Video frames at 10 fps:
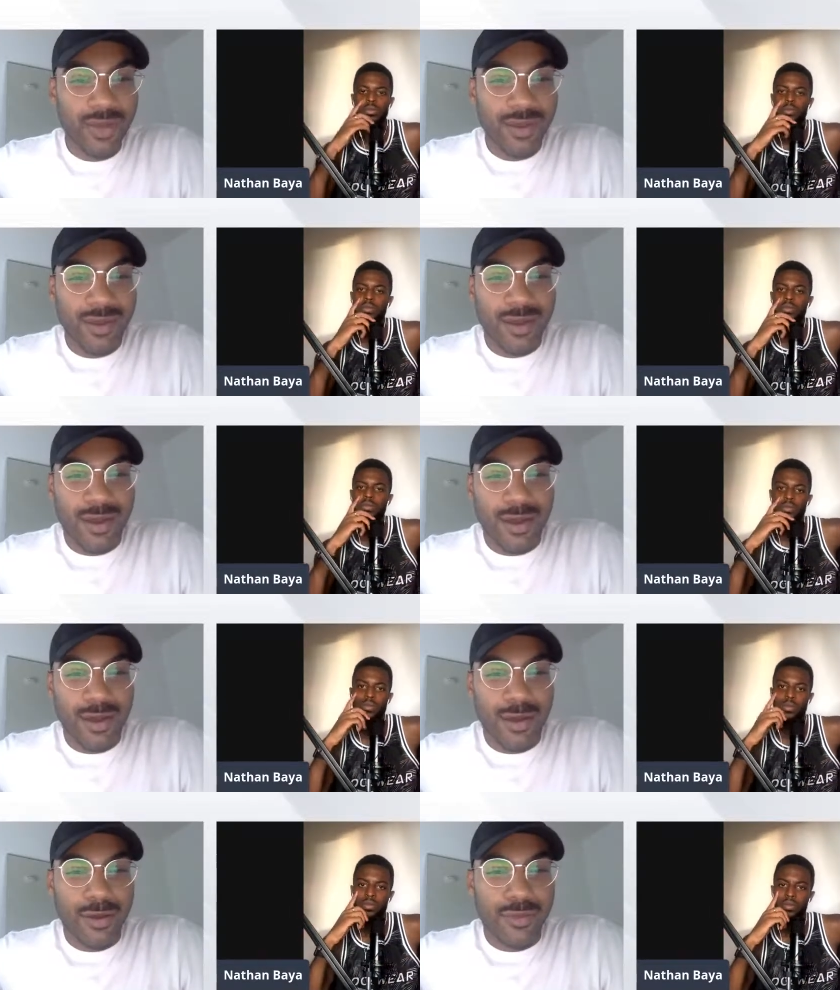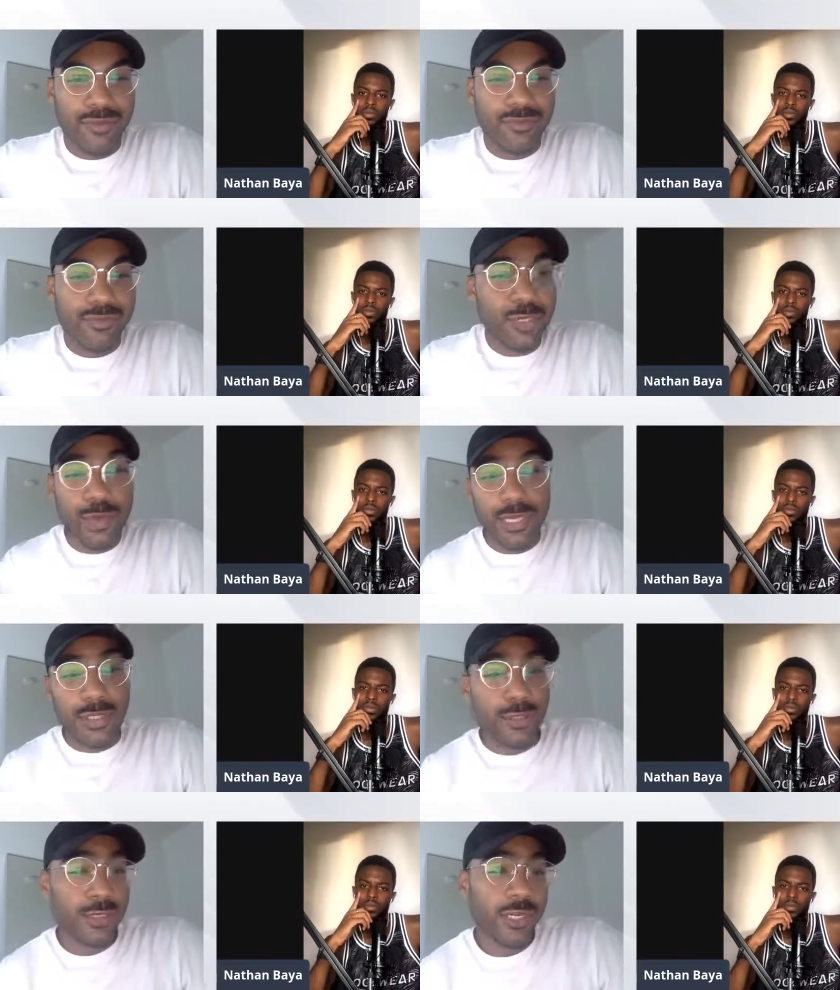Speaker 1: Mm-hmm. Um, so when I
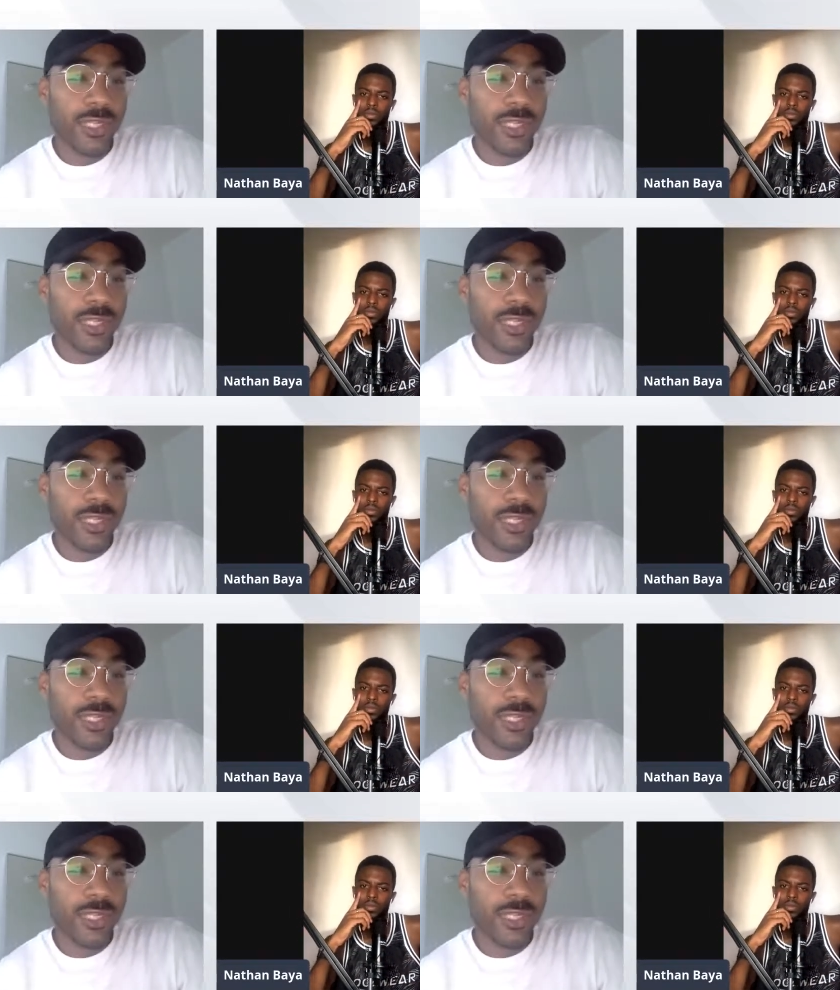told